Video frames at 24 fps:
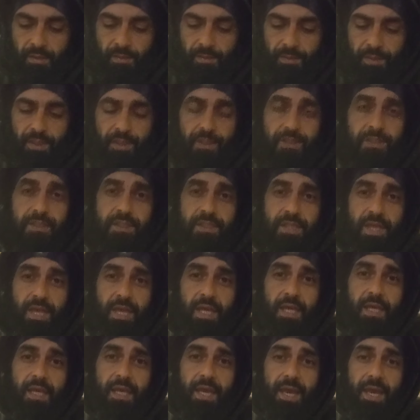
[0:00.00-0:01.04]
Because they
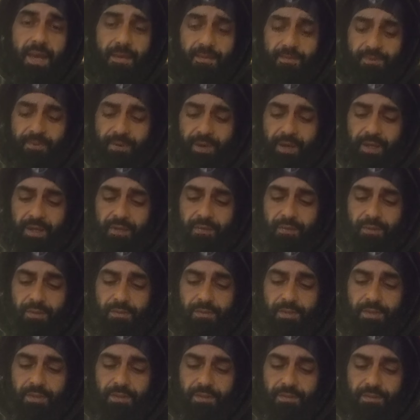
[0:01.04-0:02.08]
Seven kept fucking
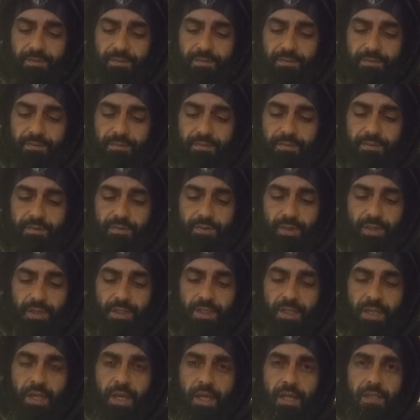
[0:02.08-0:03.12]
with me. Swear
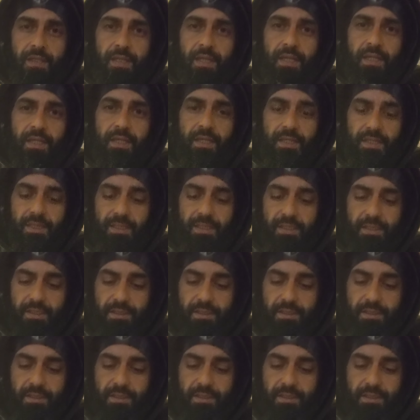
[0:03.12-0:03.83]
to God, they did.